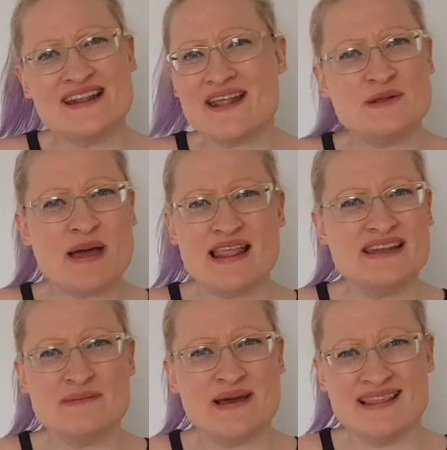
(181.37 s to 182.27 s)
need another
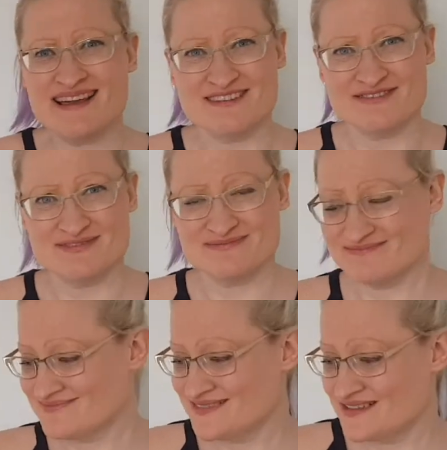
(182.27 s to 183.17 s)
palette in my life.
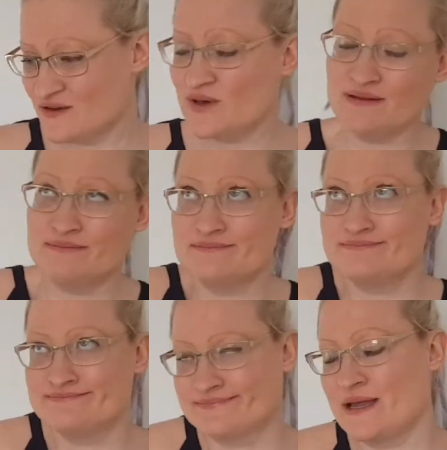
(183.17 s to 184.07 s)
Well,
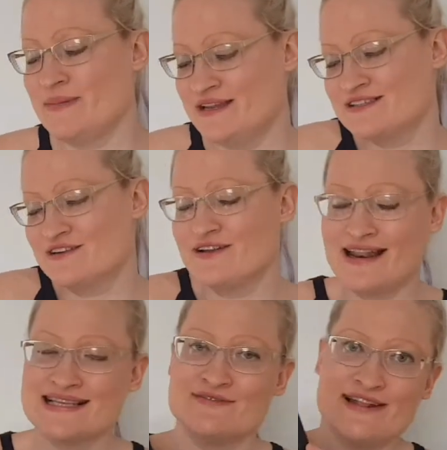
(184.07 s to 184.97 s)
I mean, this is not
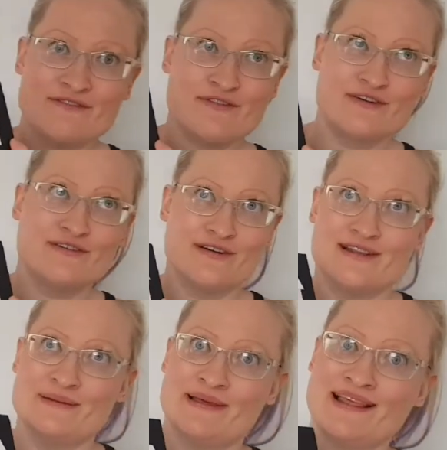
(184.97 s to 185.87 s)
gonna last
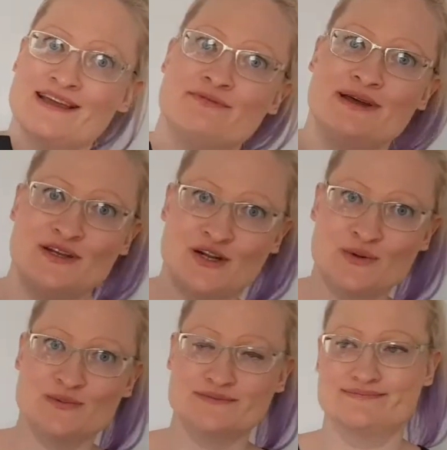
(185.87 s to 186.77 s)
forever in my life, but you
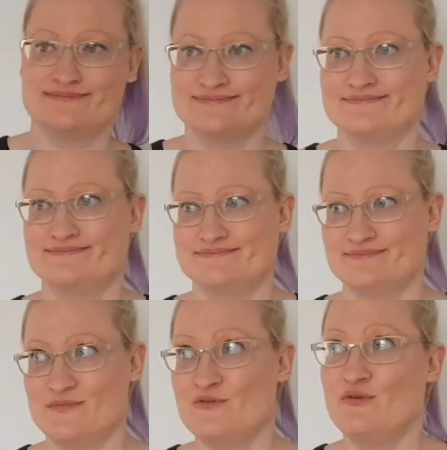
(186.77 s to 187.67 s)
know,
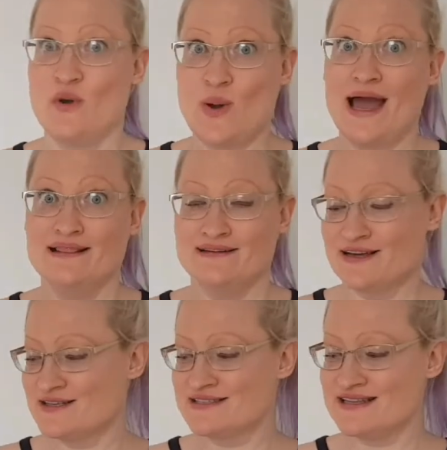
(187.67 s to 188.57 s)
for a while,
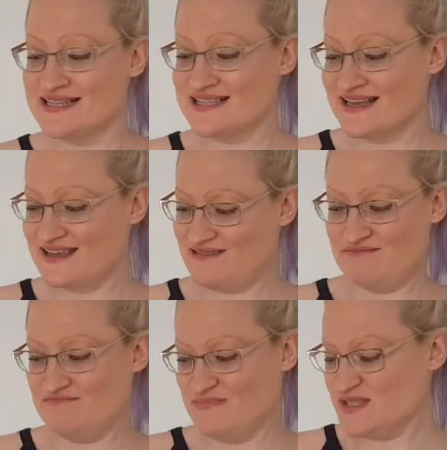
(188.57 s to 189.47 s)
because it's like,
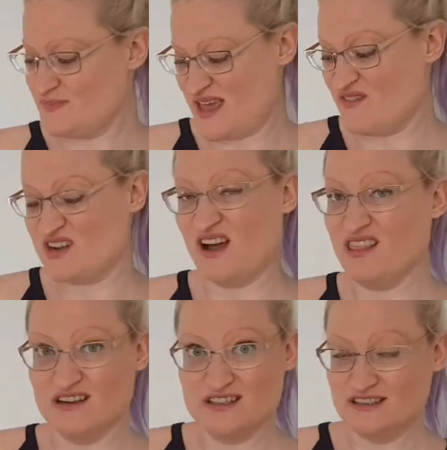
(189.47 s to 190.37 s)
must be every
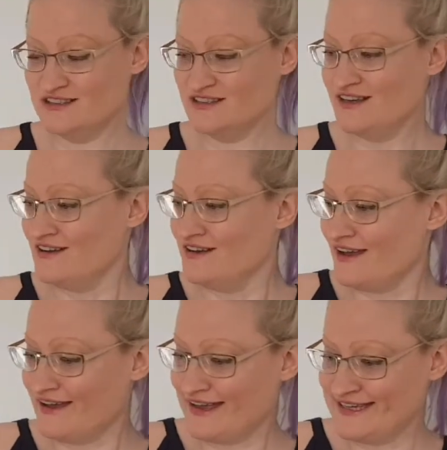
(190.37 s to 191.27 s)
color.
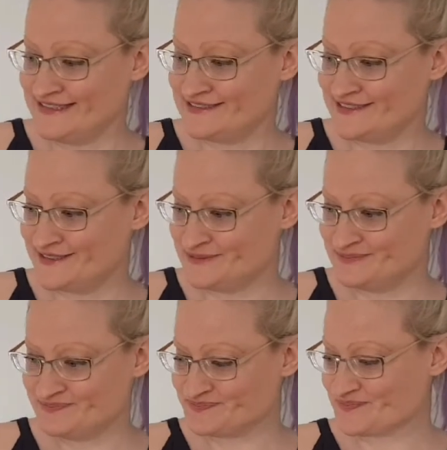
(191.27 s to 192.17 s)
And
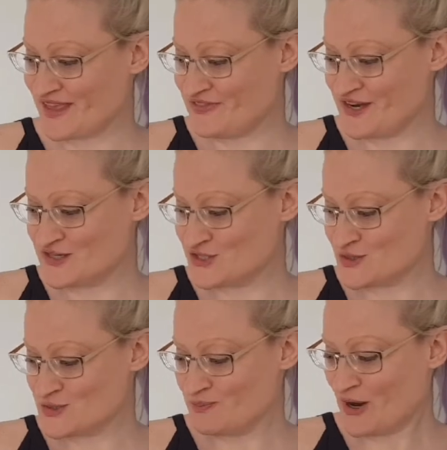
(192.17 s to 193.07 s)
they're
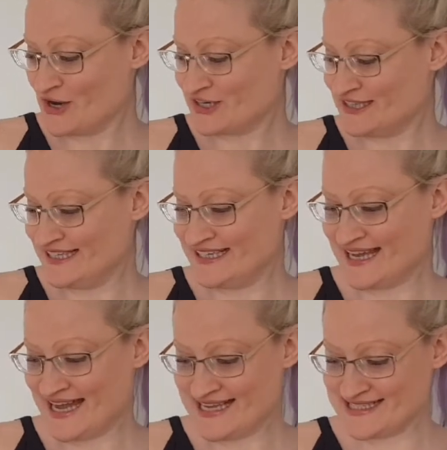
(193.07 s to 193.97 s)
so sparkly
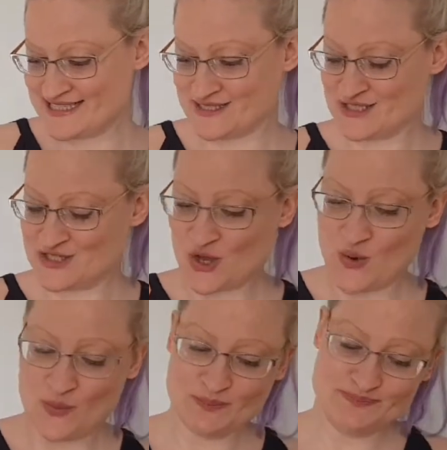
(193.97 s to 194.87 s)
and nice.
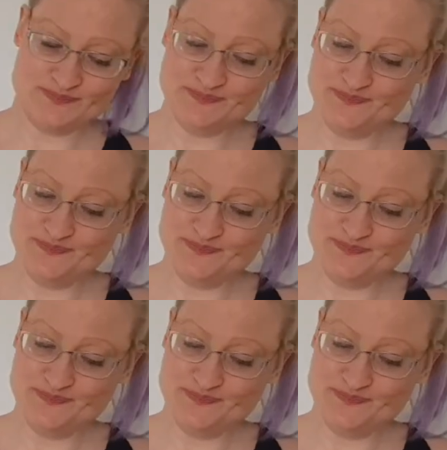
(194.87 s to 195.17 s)
So